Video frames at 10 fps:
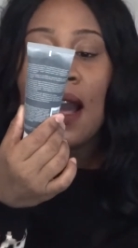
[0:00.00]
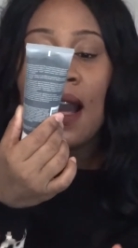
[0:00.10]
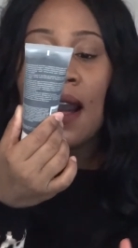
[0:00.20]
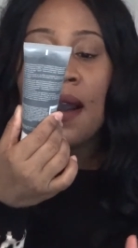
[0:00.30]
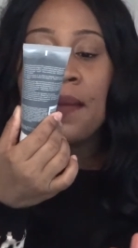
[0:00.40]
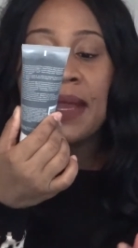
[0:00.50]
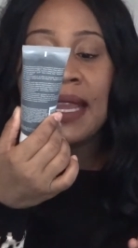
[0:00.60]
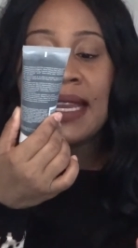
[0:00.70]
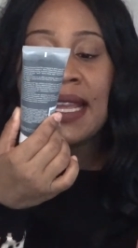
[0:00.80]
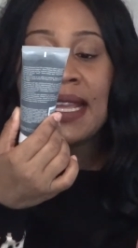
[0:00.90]
Um,
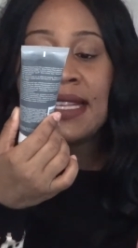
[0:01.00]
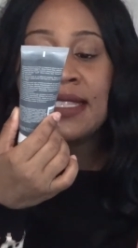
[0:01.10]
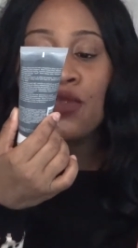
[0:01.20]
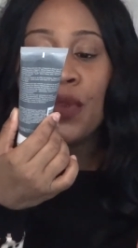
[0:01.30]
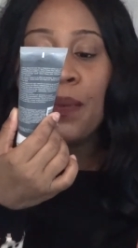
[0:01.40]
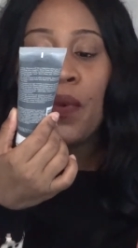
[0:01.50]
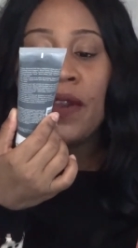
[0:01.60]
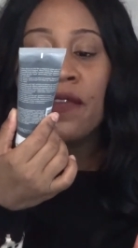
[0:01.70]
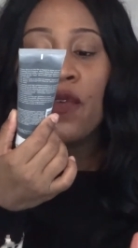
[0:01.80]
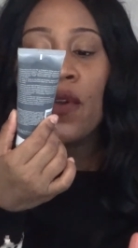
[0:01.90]
it is
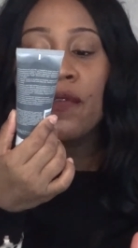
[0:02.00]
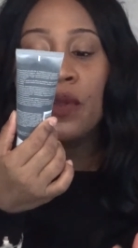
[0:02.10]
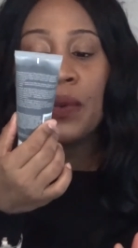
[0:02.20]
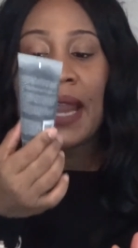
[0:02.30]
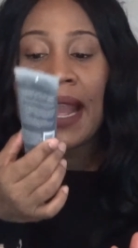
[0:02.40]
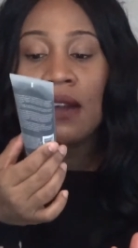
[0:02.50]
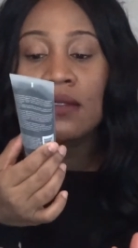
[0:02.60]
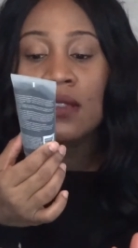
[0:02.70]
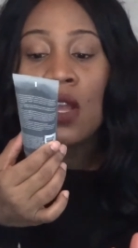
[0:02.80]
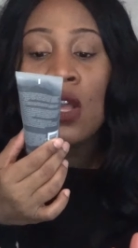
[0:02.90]
3.4 fluid
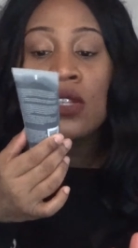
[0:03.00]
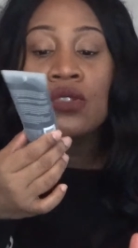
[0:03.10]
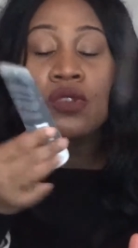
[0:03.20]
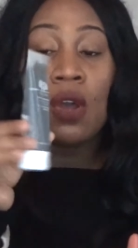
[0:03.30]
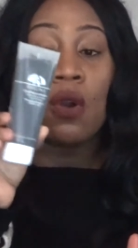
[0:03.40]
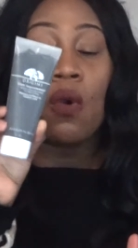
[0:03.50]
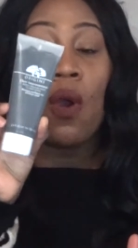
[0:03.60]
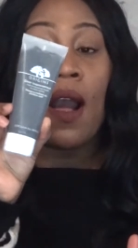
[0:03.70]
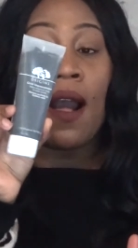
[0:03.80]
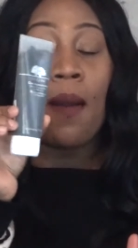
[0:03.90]
ounce.
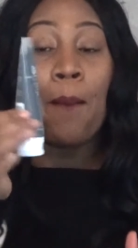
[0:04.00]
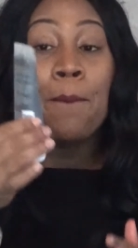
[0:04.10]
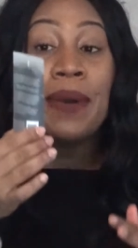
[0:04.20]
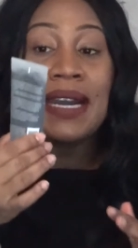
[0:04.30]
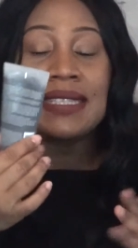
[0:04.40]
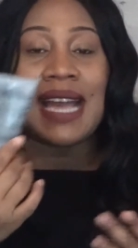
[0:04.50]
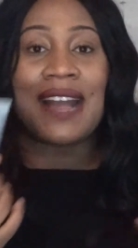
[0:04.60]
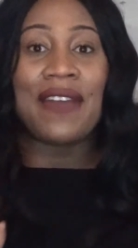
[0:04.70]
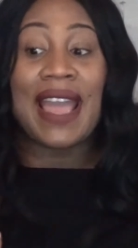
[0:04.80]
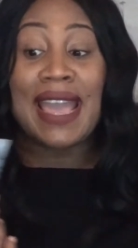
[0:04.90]
So, um, but
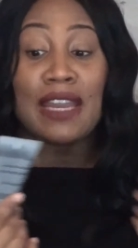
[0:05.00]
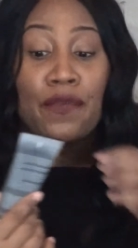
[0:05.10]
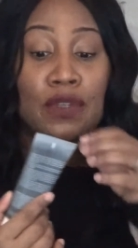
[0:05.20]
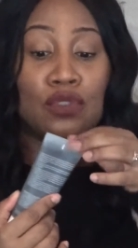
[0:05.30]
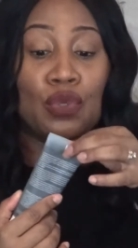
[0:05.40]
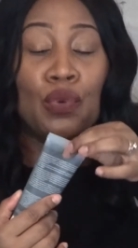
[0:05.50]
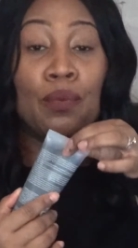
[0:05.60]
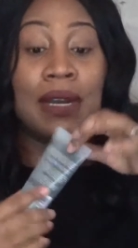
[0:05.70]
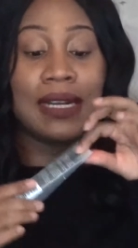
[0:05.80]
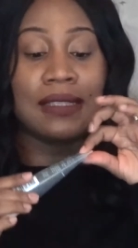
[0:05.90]
I've had it for two
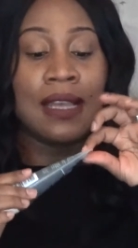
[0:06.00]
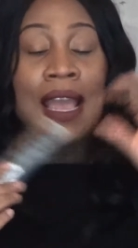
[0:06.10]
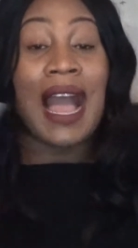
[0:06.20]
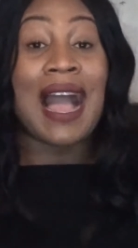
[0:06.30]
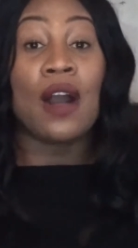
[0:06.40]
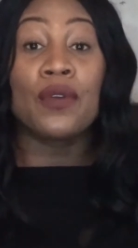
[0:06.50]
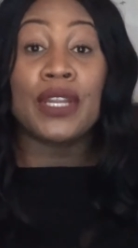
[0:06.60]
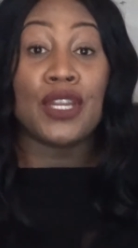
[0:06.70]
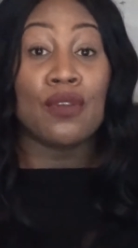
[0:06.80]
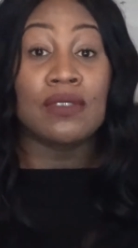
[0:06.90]
months. I
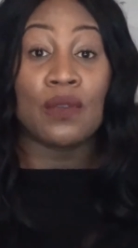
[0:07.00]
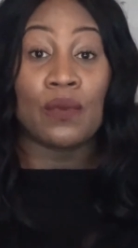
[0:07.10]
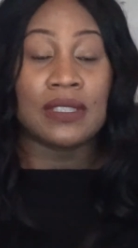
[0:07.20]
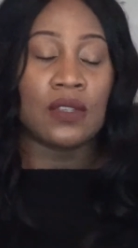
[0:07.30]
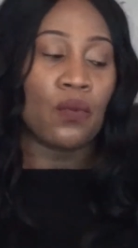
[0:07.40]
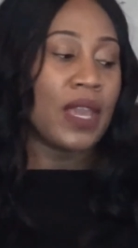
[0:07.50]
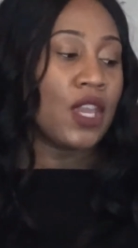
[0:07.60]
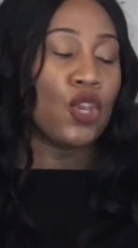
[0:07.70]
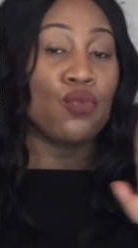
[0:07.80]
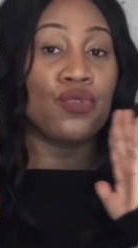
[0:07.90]
only use it once a week.
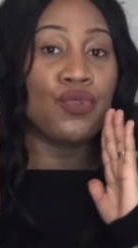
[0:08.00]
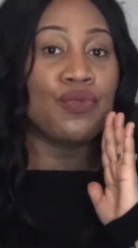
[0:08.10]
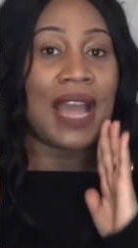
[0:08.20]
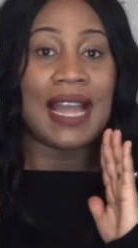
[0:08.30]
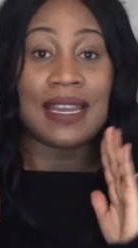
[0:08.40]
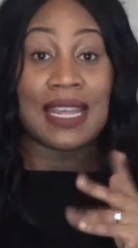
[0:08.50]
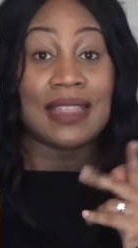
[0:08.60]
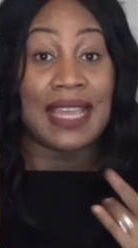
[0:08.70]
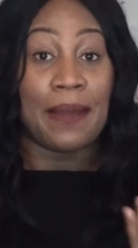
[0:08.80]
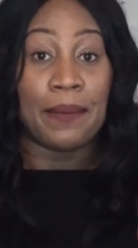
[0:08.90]
You do not
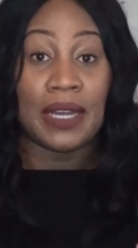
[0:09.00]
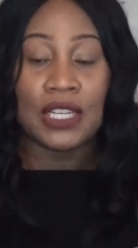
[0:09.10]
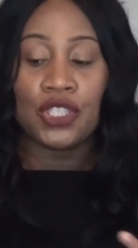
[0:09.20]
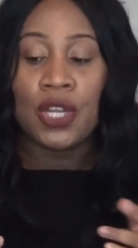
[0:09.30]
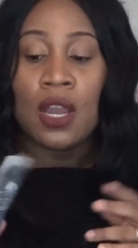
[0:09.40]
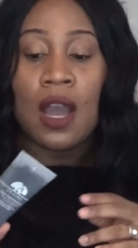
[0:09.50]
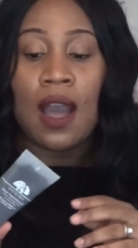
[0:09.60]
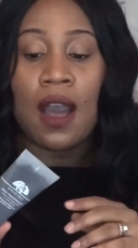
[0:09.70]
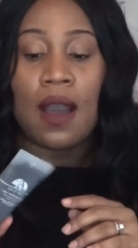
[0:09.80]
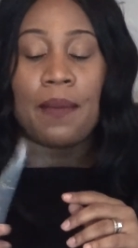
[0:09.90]
need that much.
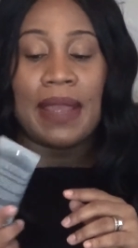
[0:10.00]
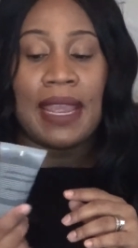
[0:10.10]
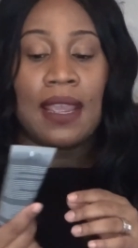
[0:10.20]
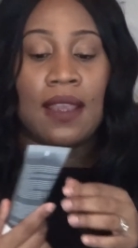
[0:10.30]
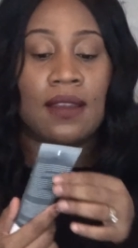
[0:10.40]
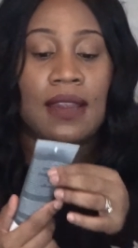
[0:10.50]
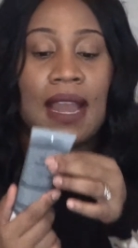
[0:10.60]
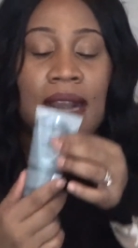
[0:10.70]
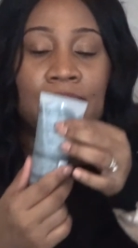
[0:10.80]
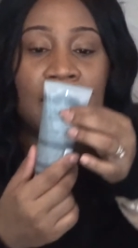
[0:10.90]
Um, and
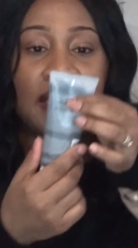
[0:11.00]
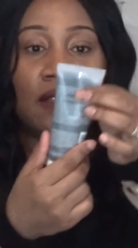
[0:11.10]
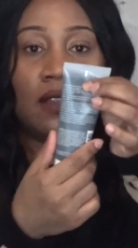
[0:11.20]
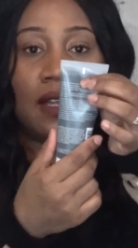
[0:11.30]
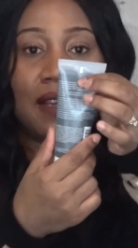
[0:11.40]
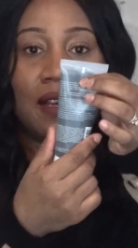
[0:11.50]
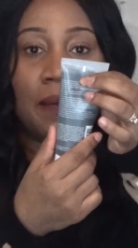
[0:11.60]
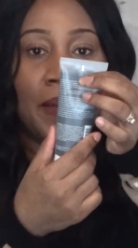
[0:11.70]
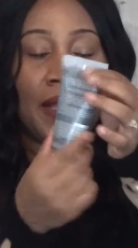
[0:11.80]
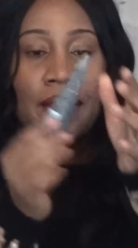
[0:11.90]
I'm still
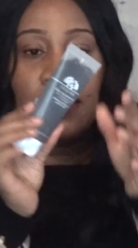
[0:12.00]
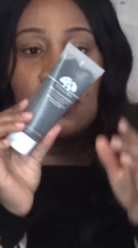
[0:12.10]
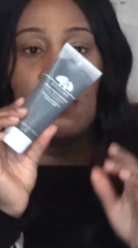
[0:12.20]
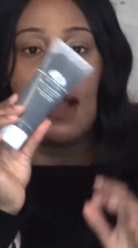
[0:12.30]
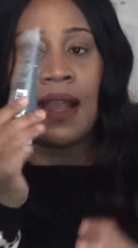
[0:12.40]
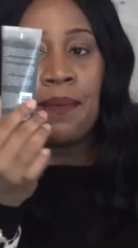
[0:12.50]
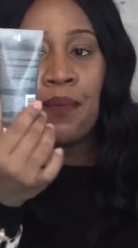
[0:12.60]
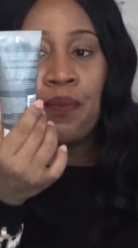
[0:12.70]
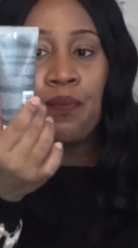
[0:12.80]
up here. So I